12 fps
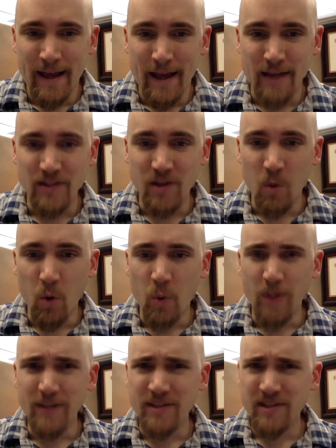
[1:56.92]
And so what
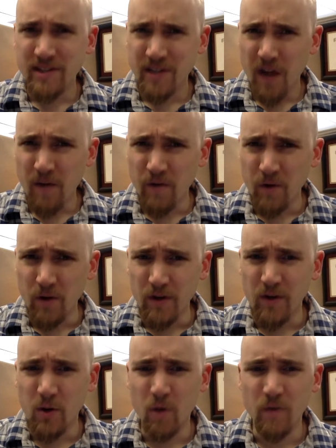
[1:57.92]
we discovered
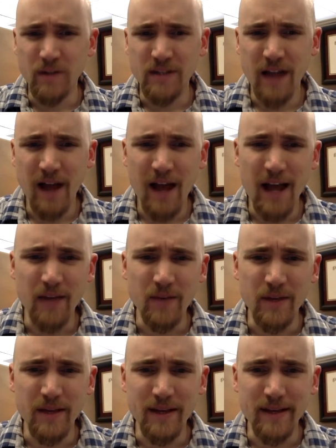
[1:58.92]
over time
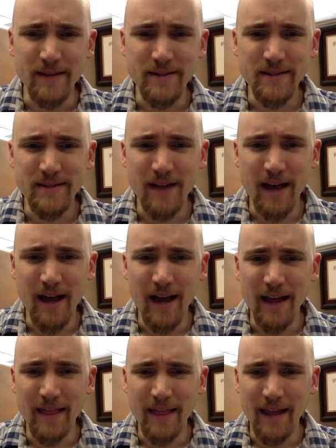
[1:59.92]
is
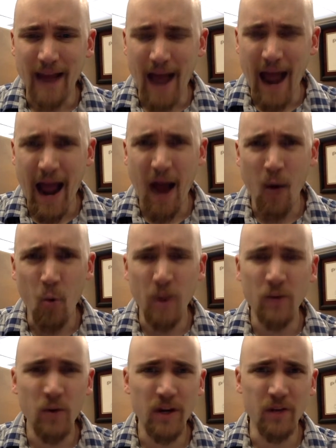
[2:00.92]
that how we
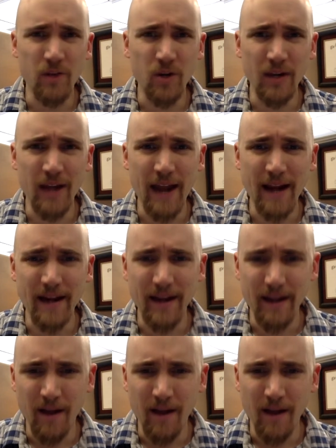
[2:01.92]
were communicating